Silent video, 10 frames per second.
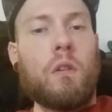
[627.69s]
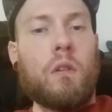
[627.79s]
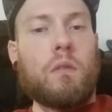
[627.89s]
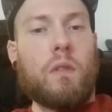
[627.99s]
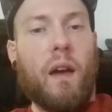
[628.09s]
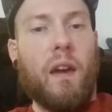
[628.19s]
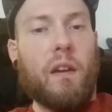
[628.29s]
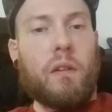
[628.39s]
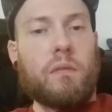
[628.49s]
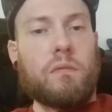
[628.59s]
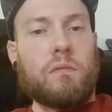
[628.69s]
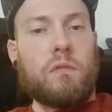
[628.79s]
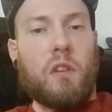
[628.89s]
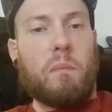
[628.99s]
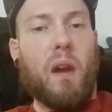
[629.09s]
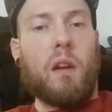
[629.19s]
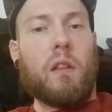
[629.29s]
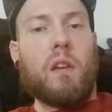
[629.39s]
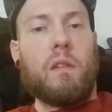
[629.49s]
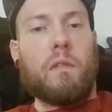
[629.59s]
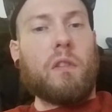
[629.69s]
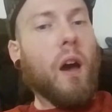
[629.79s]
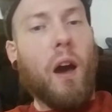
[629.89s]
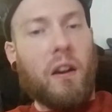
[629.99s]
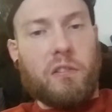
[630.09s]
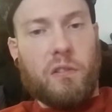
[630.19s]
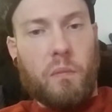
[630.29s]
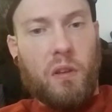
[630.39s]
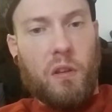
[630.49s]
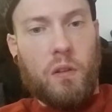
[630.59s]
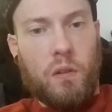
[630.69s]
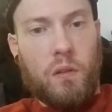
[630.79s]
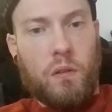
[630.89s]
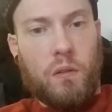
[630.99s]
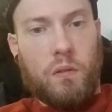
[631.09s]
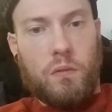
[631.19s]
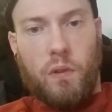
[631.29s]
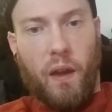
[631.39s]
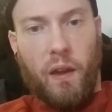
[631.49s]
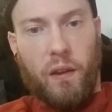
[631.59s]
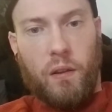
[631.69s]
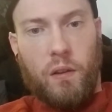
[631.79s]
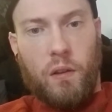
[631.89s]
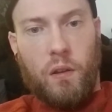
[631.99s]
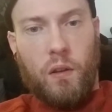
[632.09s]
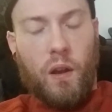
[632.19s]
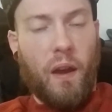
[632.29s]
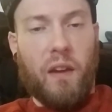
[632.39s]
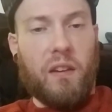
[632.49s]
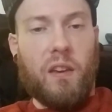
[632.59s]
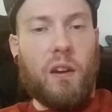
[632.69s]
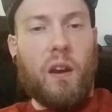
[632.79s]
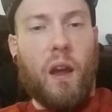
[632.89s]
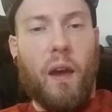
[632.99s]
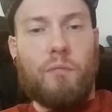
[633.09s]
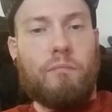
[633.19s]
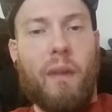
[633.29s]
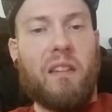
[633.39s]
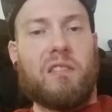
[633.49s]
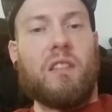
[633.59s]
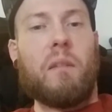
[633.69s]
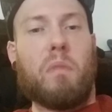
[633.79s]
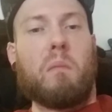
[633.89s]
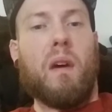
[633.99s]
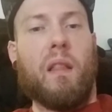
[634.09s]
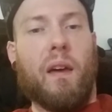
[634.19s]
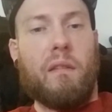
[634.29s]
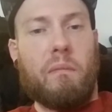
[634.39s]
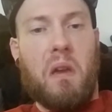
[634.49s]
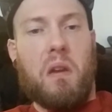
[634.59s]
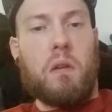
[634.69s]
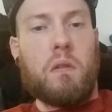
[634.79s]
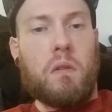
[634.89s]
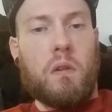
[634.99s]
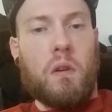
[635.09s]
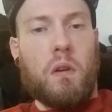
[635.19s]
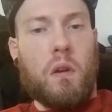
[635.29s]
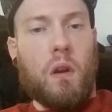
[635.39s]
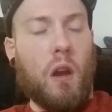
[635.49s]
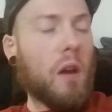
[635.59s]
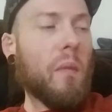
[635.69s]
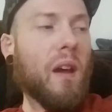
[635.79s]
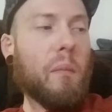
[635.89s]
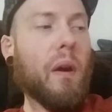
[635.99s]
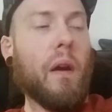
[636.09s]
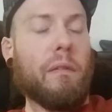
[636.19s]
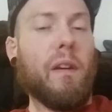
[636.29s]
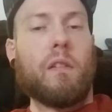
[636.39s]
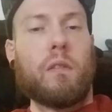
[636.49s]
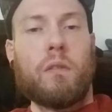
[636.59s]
Like, he barely even talks to me. Like, I get it. I messed up in my life, man. I'm not perfect.